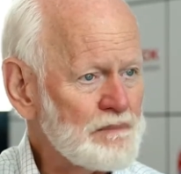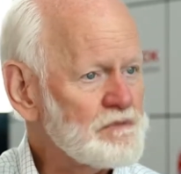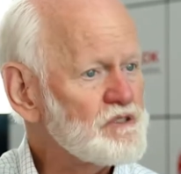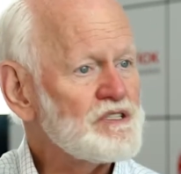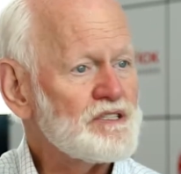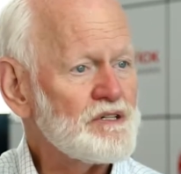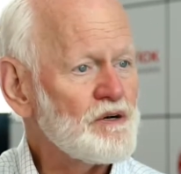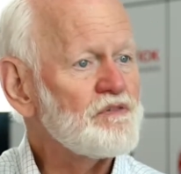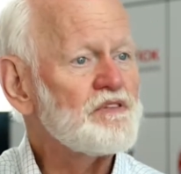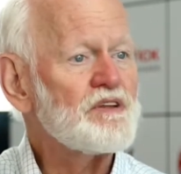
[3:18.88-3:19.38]
I'm the
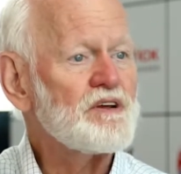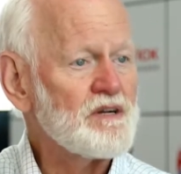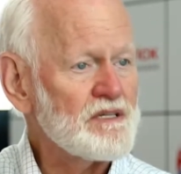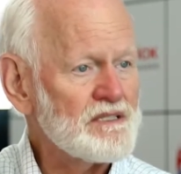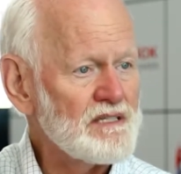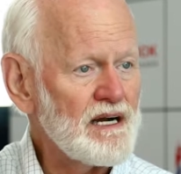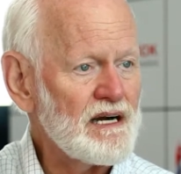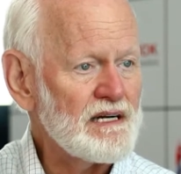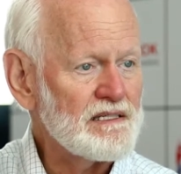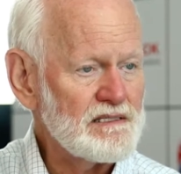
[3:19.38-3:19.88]
CEO of the Year in
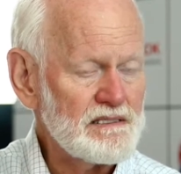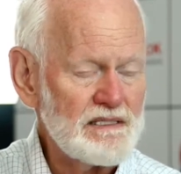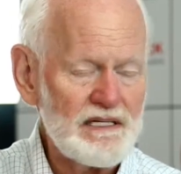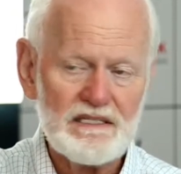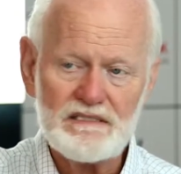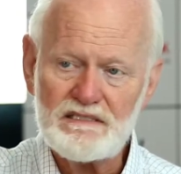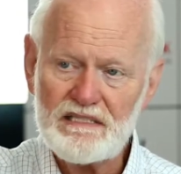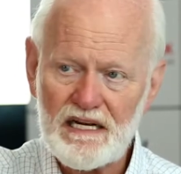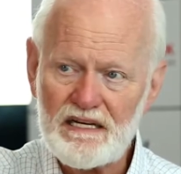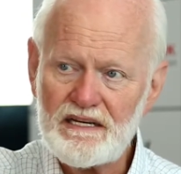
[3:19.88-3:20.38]
the United
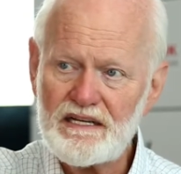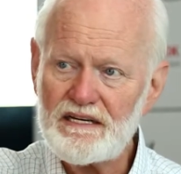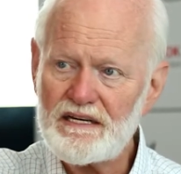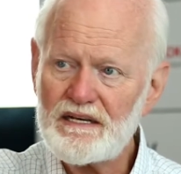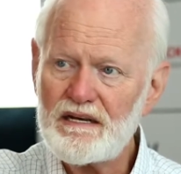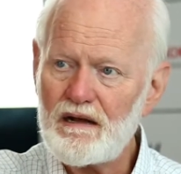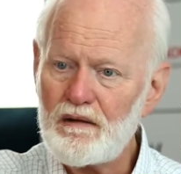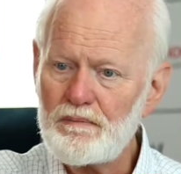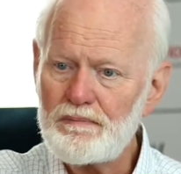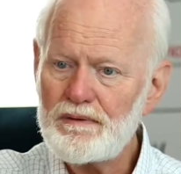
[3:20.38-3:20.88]
States, I need
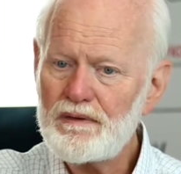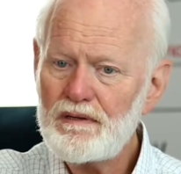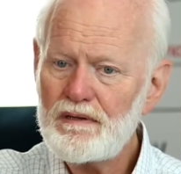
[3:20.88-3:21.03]
help.